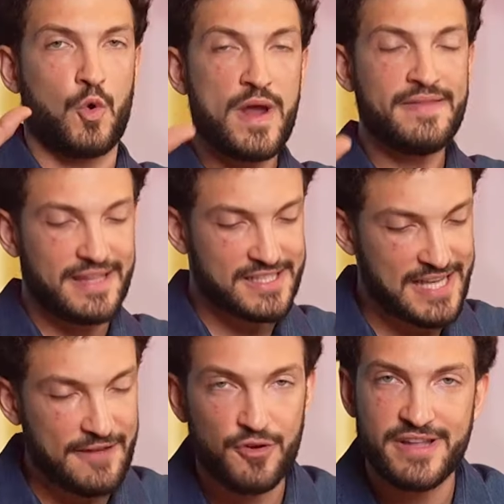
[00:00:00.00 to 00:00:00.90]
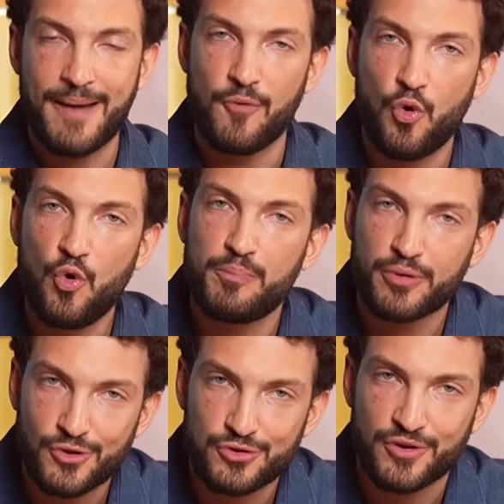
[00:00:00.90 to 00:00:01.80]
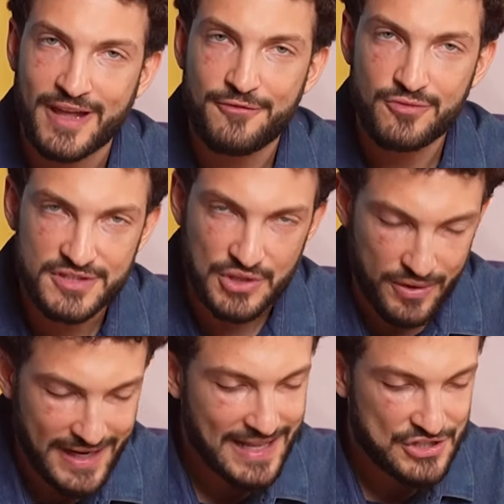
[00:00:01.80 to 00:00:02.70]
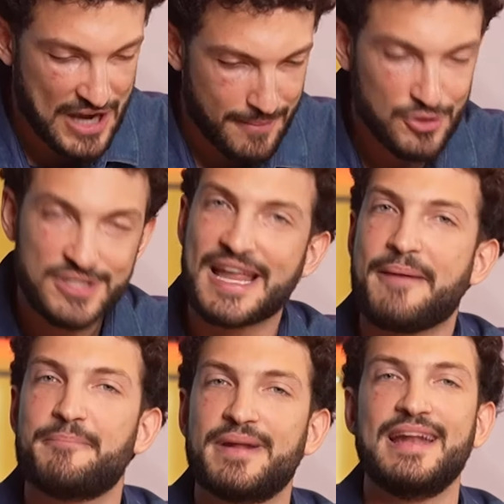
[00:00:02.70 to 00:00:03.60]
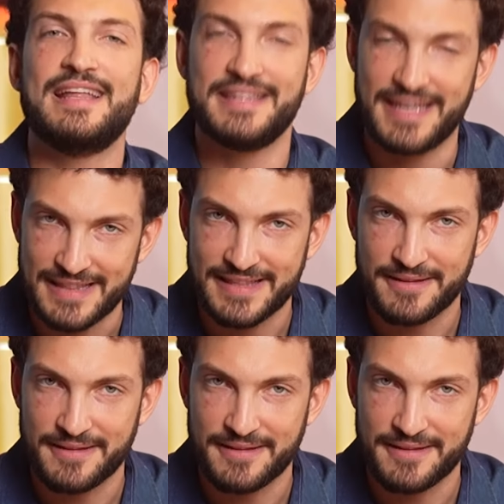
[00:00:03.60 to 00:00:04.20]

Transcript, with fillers: So if we want a product that works, we should always read the label.